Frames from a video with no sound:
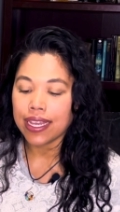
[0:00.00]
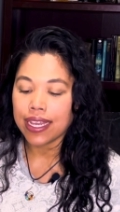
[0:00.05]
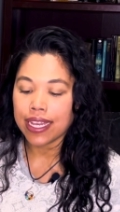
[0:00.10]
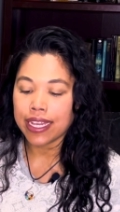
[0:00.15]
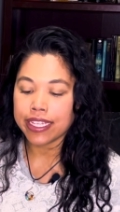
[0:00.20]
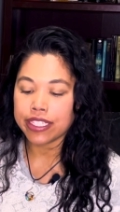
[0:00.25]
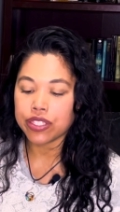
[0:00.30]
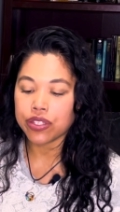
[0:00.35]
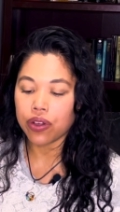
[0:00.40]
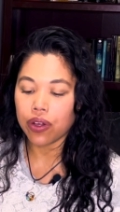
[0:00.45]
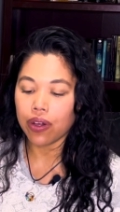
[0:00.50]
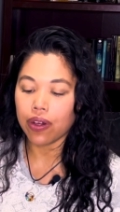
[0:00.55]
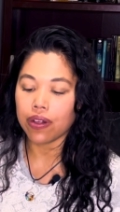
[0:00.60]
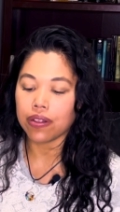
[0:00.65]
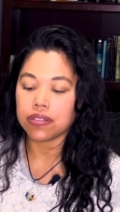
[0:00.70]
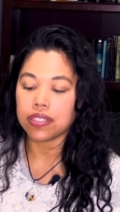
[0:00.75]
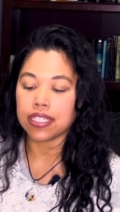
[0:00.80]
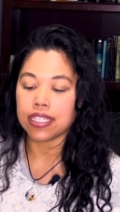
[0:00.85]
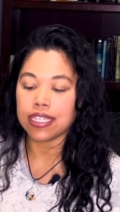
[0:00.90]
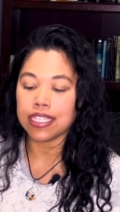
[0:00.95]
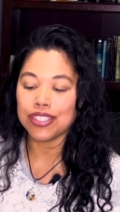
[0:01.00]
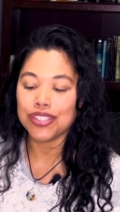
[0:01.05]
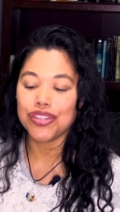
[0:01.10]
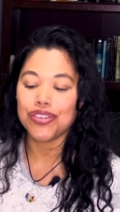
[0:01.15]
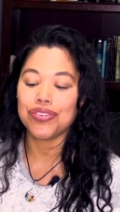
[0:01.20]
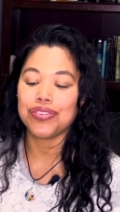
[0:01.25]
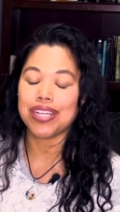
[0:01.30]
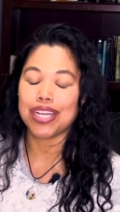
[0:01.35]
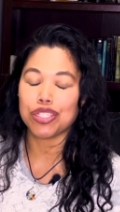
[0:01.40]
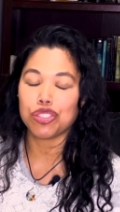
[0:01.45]
it's called the
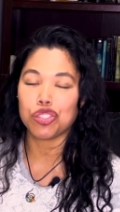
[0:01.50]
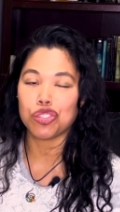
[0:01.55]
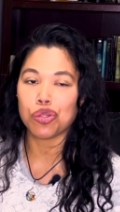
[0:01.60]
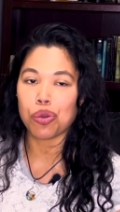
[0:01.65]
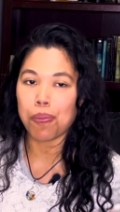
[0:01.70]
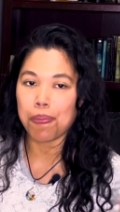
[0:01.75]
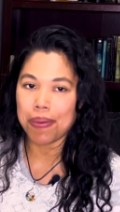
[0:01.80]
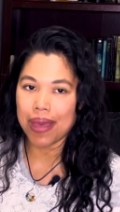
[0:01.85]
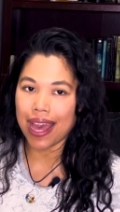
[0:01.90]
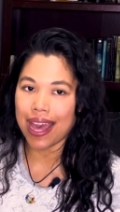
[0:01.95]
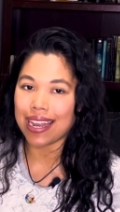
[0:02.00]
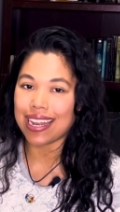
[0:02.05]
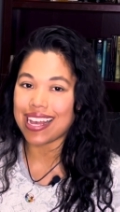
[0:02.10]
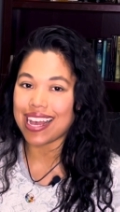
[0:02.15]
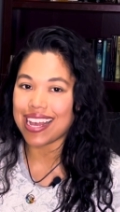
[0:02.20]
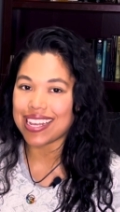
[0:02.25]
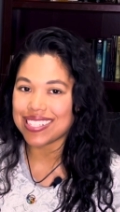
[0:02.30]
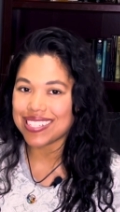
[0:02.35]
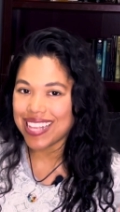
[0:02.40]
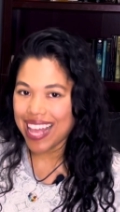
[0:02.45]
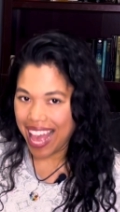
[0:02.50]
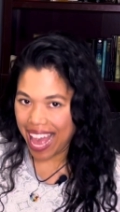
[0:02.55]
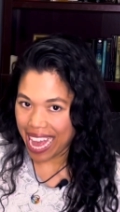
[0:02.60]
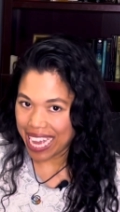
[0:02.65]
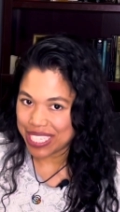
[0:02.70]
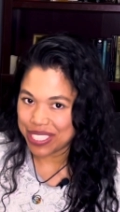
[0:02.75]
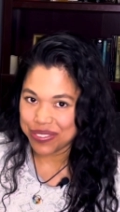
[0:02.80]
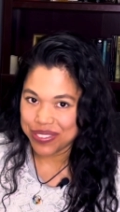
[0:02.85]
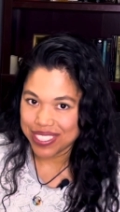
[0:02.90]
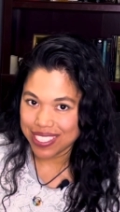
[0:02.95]
International Badass
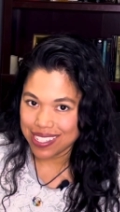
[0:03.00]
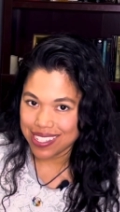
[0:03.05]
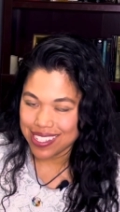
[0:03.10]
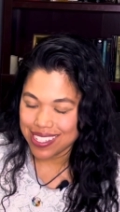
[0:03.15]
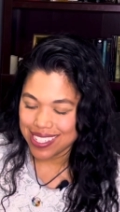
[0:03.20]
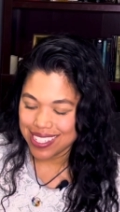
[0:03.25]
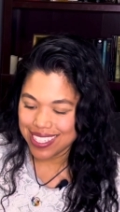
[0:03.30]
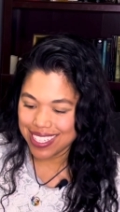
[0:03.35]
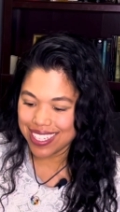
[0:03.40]
Activists.